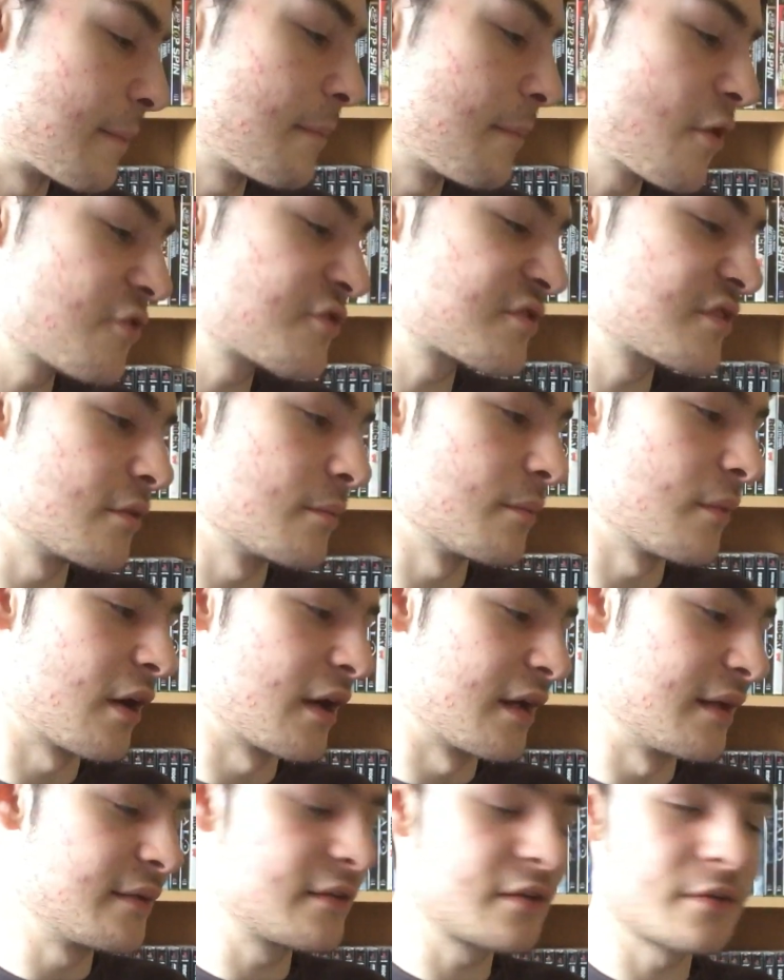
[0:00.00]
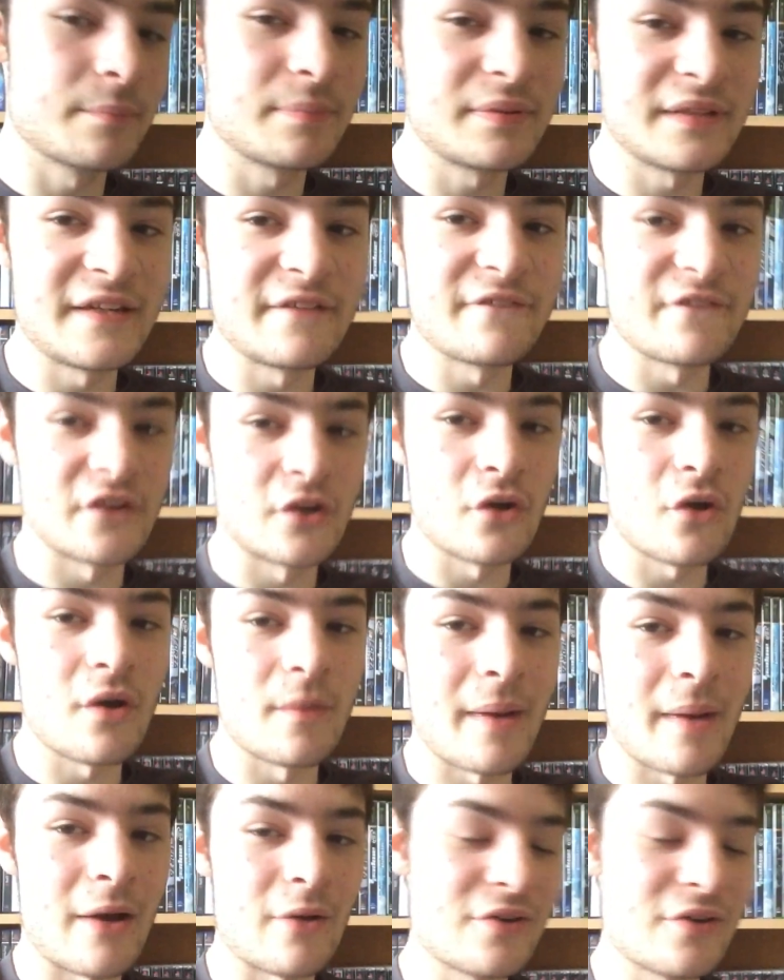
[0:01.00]
most of them I completely
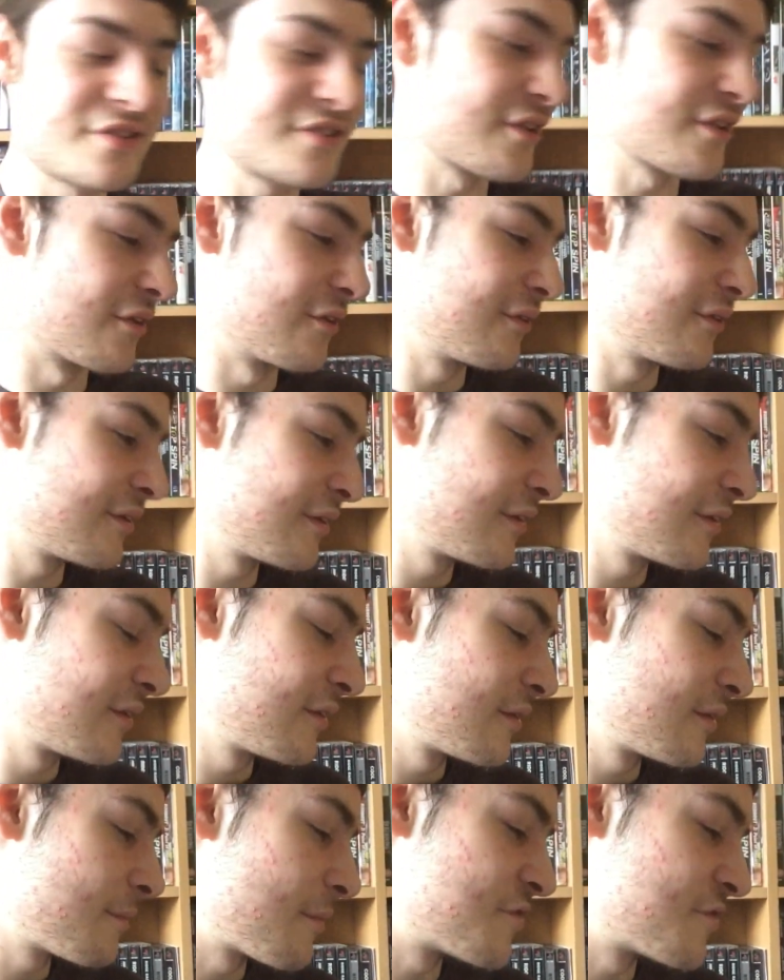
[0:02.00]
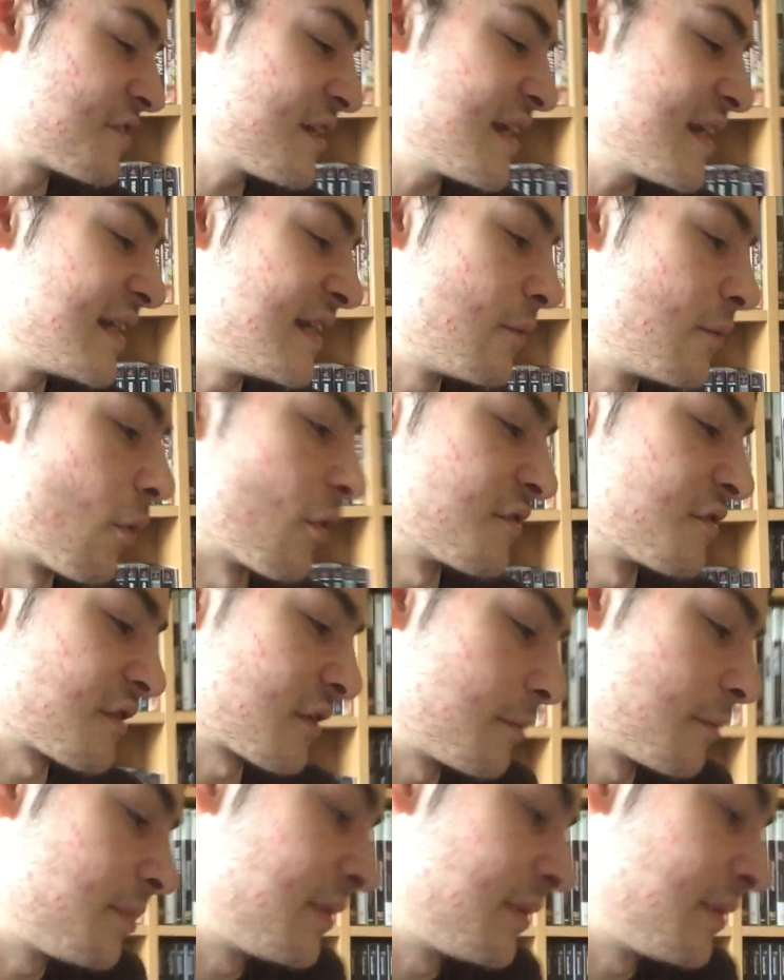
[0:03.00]
forgot about. So most of the indie ones I